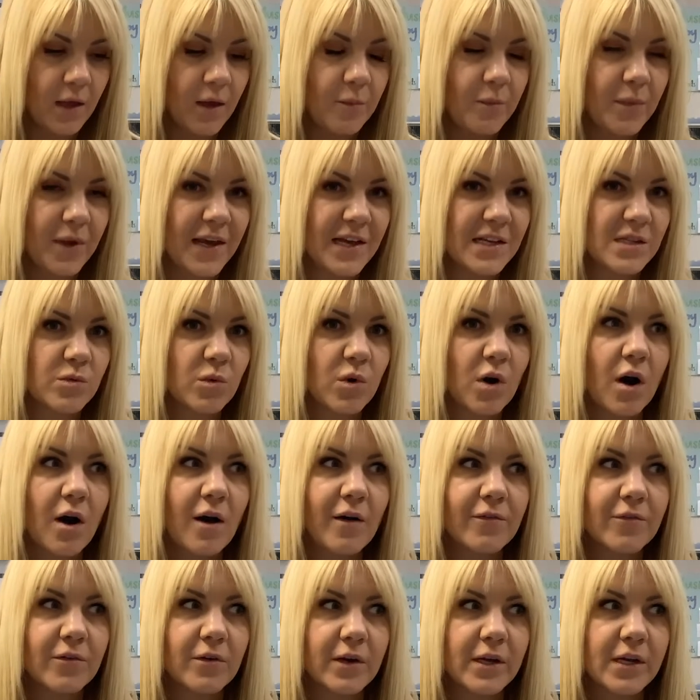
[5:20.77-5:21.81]
because we're
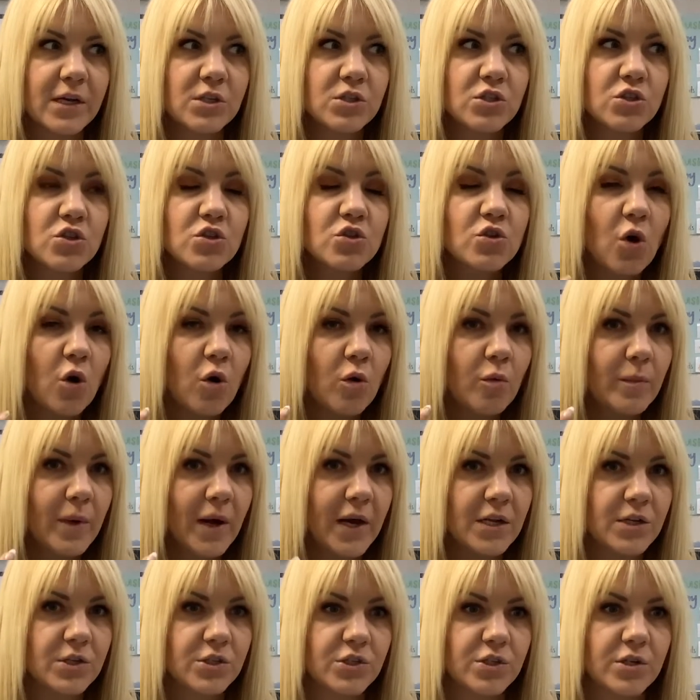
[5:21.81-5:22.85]
offering so
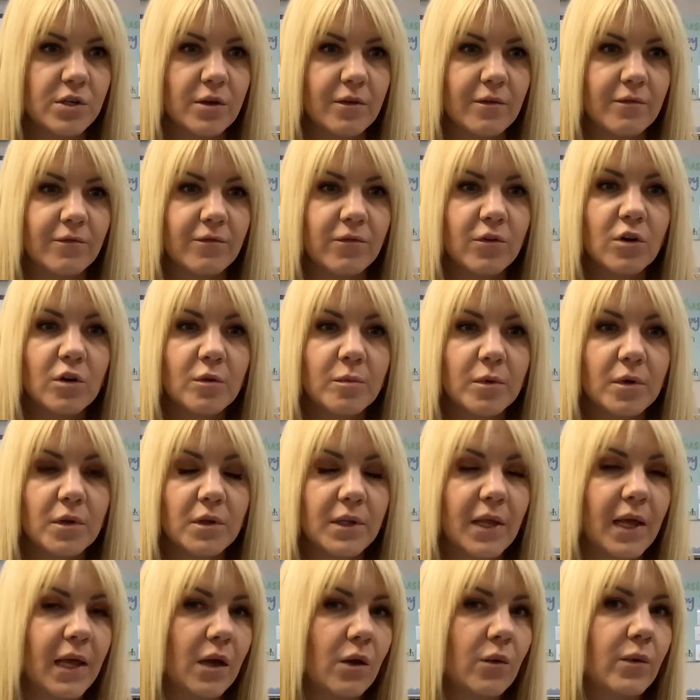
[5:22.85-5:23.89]
much verbal
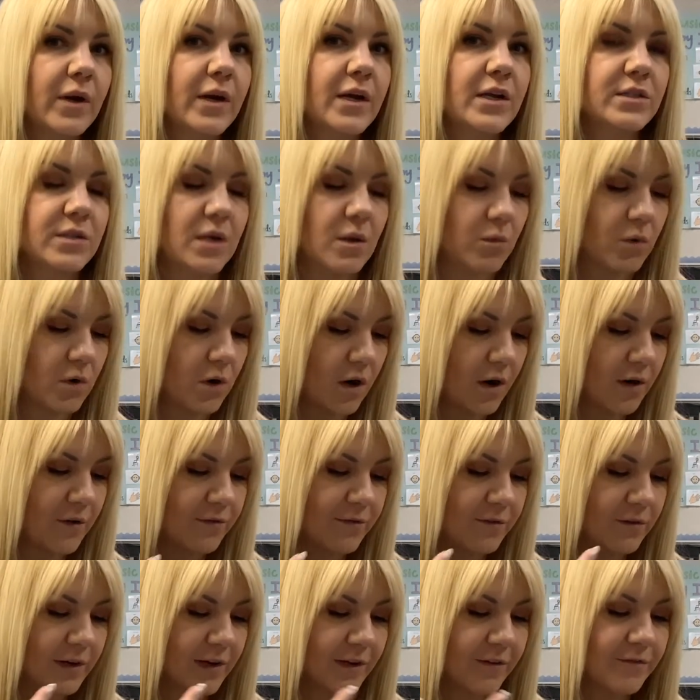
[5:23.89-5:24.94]
language and we're
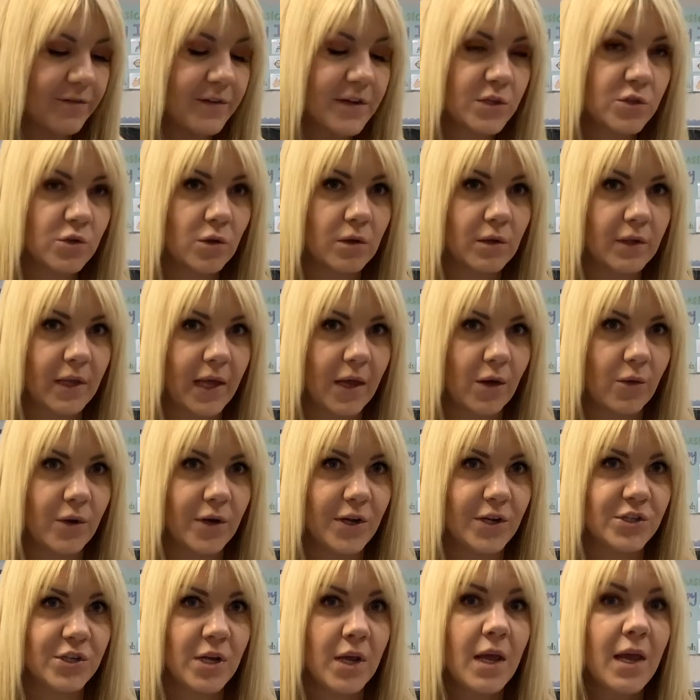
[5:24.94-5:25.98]
offering visual
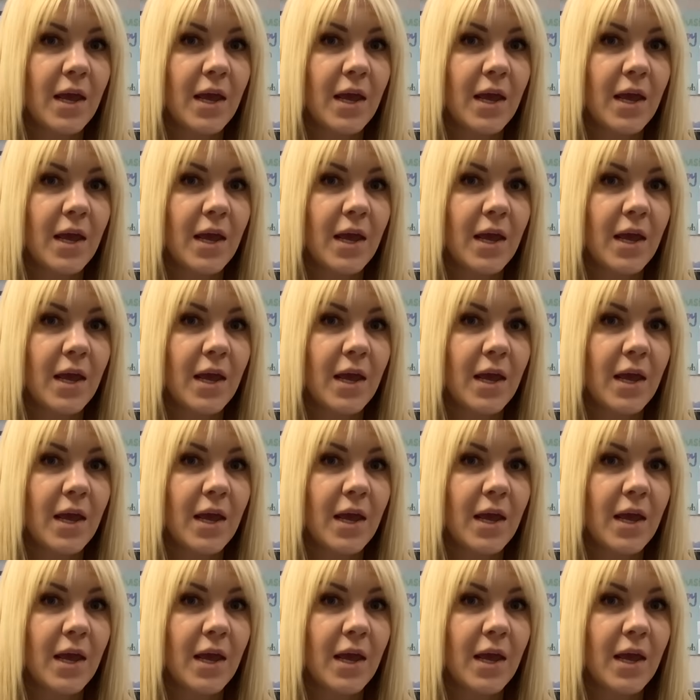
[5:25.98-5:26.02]
language,